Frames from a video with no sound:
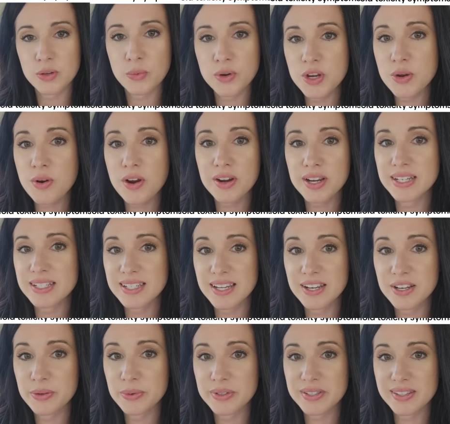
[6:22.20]
So when you are
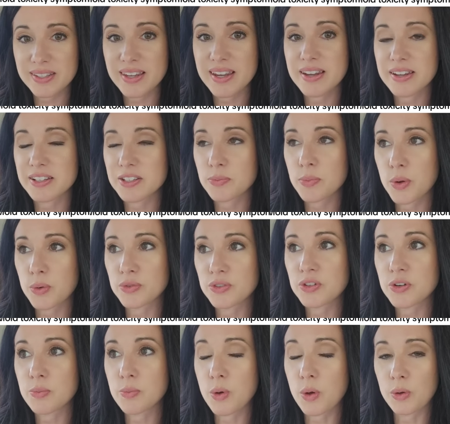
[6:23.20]
continuously
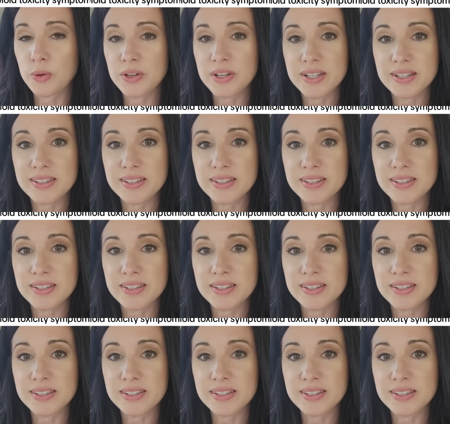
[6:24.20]
exposed to mold,